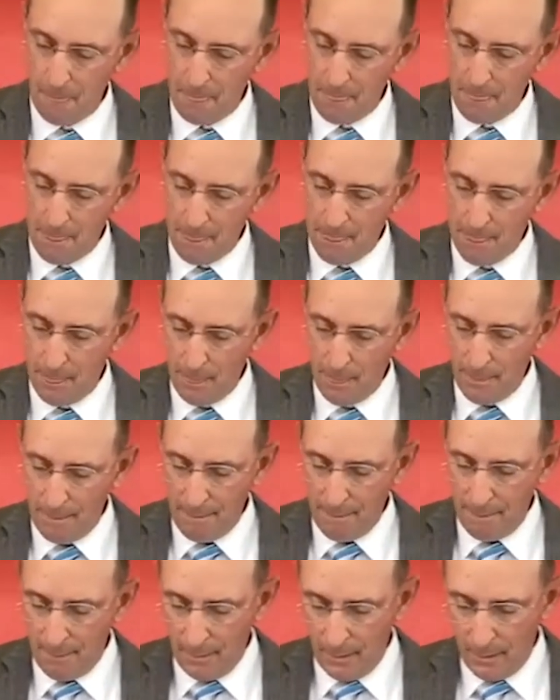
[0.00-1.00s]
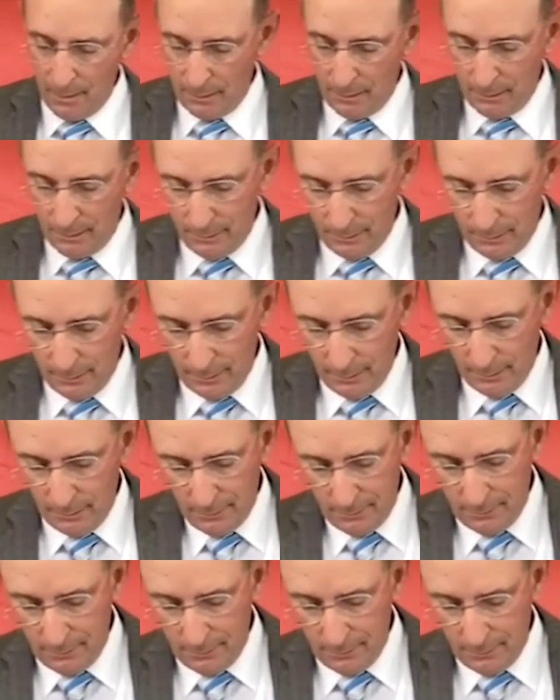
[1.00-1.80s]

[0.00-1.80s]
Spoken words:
Nobody speaks.